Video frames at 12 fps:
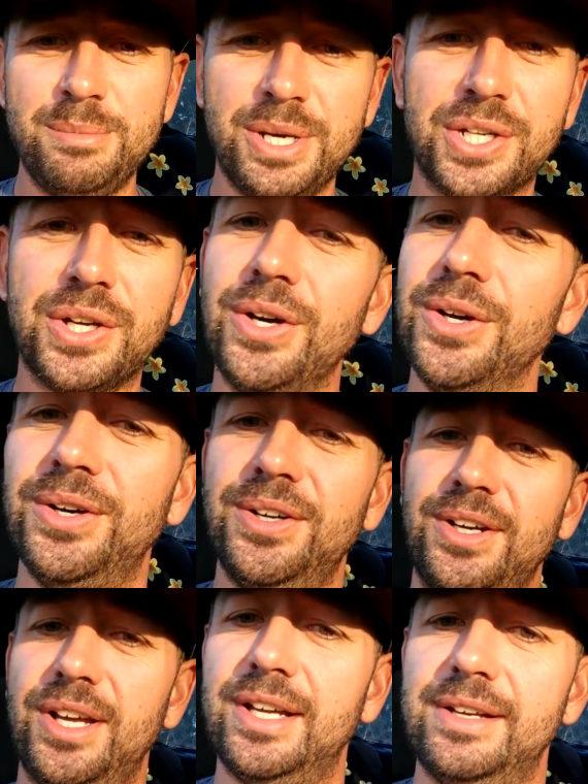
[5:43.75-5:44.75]
my code
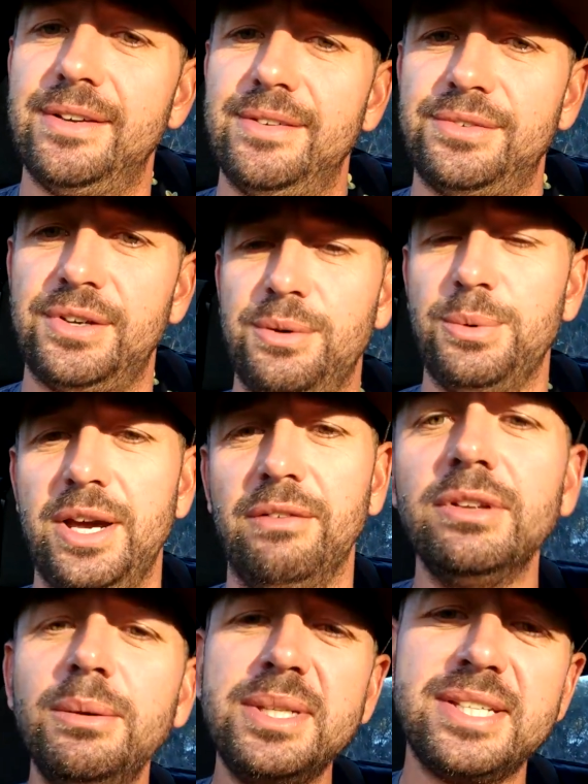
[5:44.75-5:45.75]
I have a way of
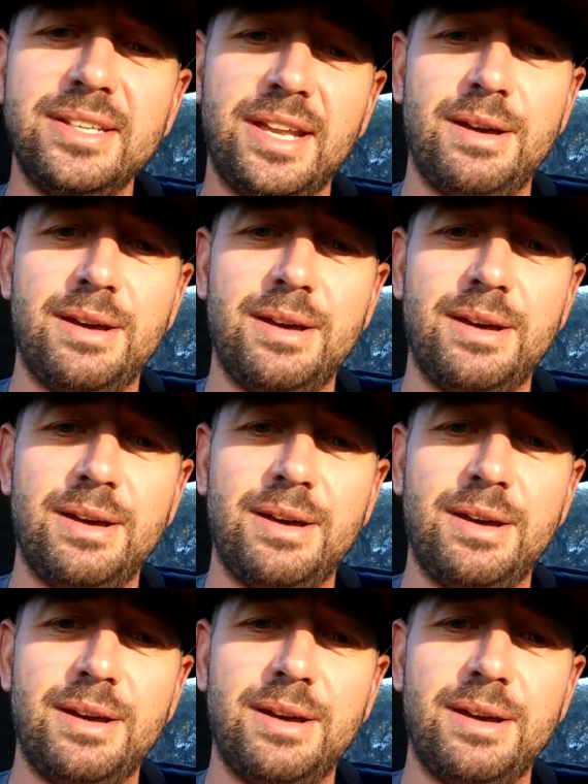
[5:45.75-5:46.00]
limiting